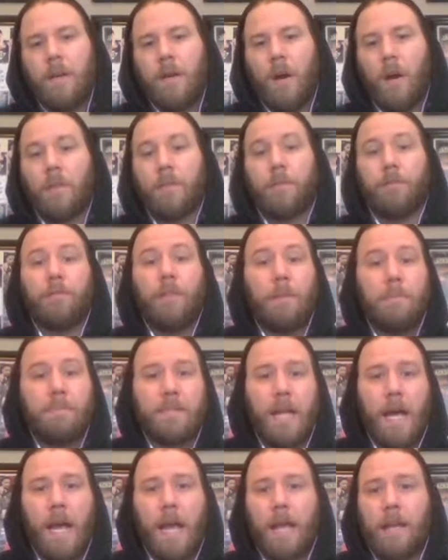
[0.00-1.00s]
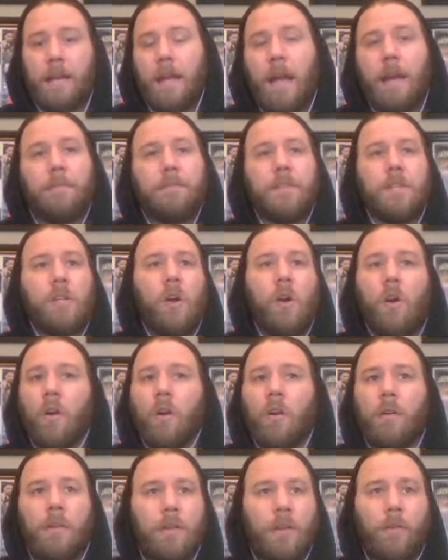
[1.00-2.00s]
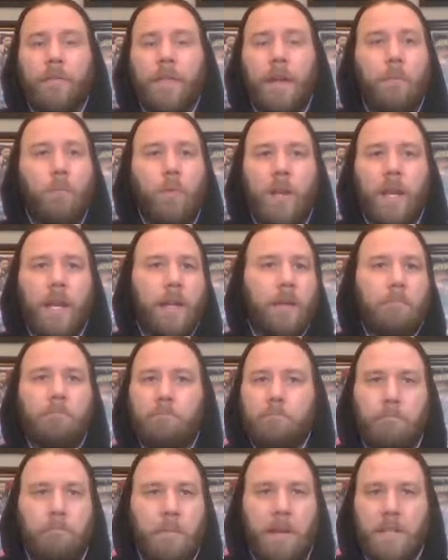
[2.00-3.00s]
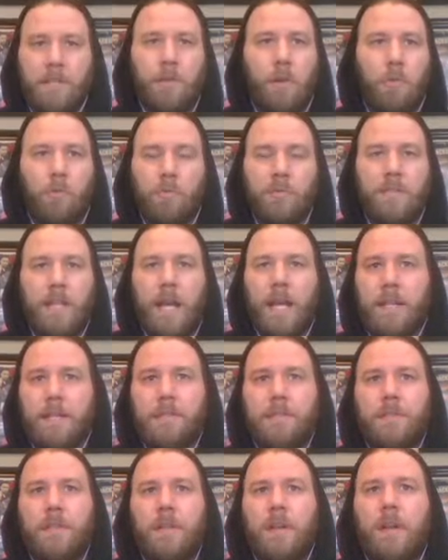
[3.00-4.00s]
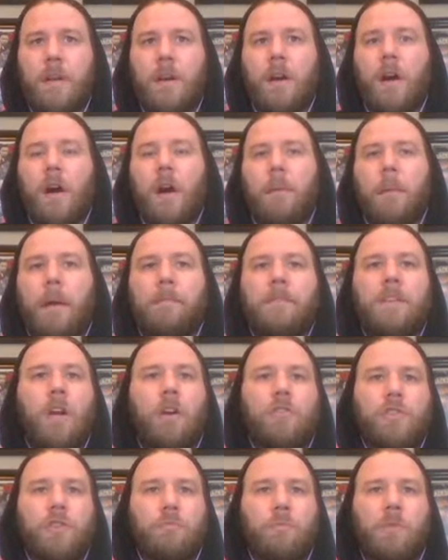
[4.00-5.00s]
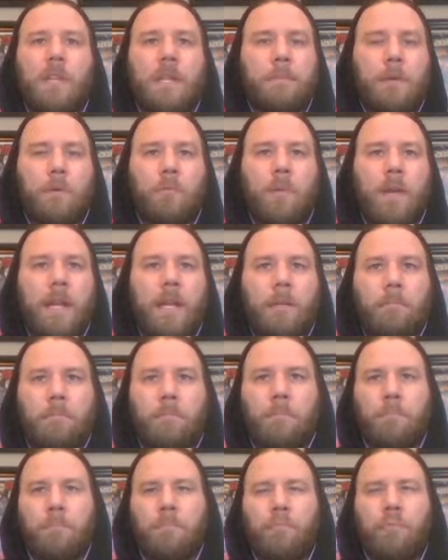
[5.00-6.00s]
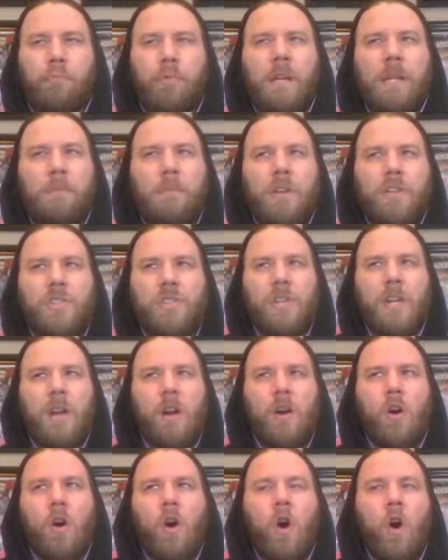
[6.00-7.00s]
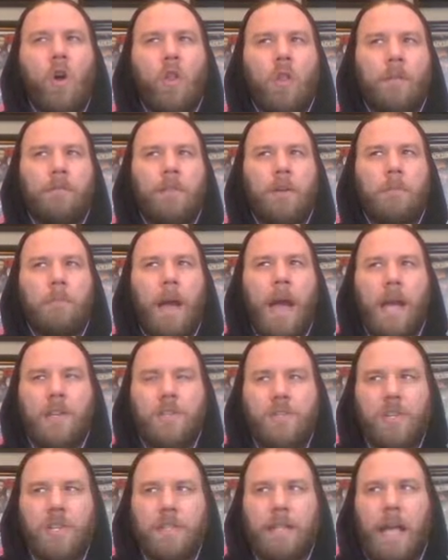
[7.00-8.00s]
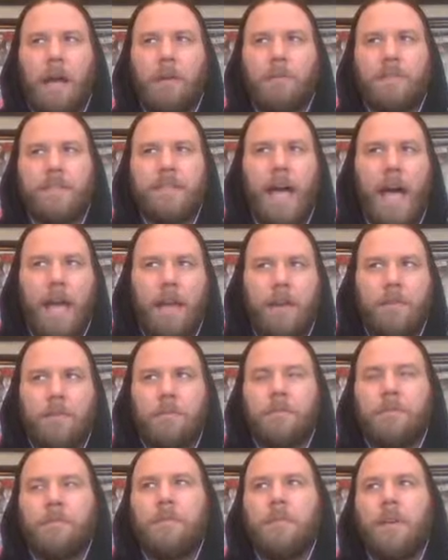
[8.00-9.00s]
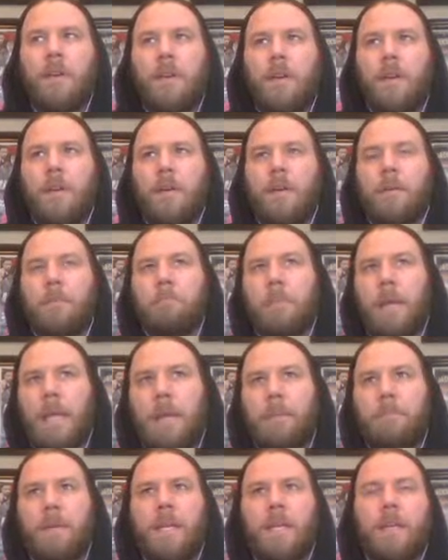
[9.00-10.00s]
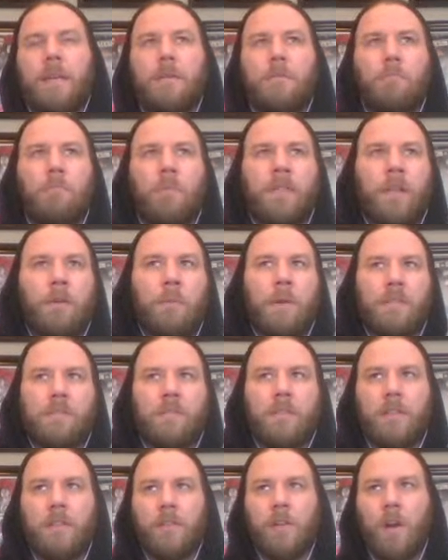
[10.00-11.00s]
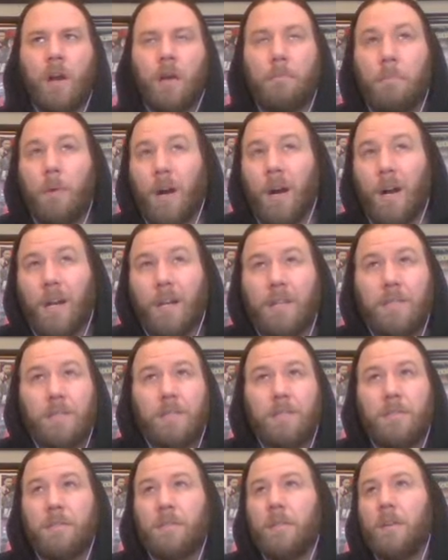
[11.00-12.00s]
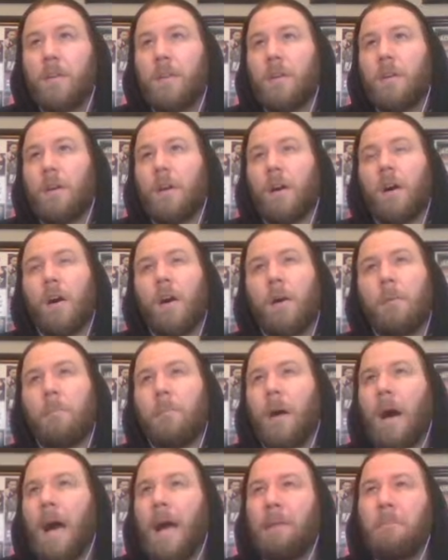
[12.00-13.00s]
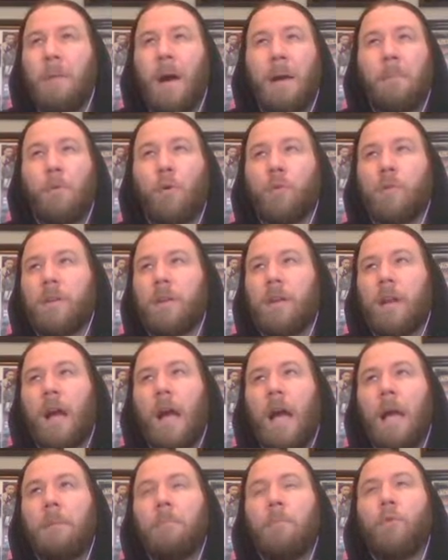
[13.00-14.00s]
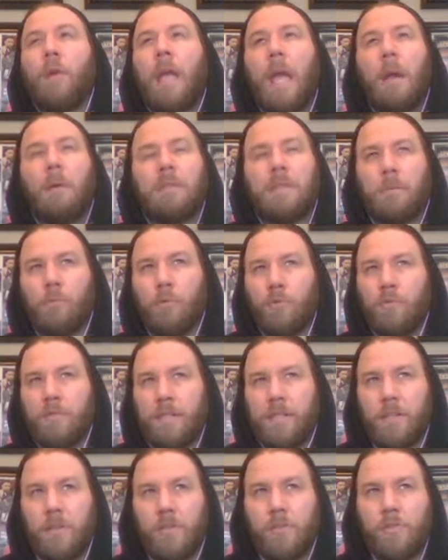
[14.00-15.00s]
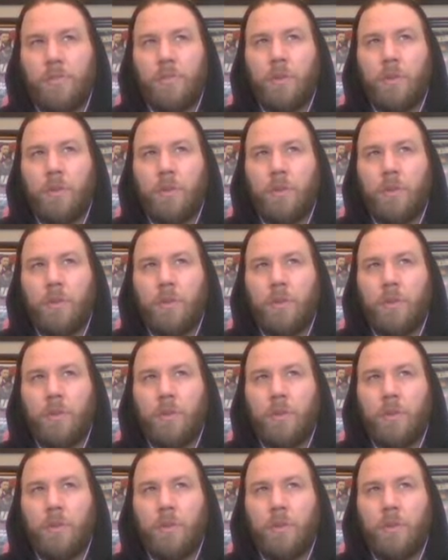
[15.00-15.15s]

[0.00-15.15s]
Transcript: on the flip side, FTR, them winning makes total sense. FTR should really be winning pretty much all of their matches outside of maybe when they wrestle the Young Bucks. I'm okay with them losing to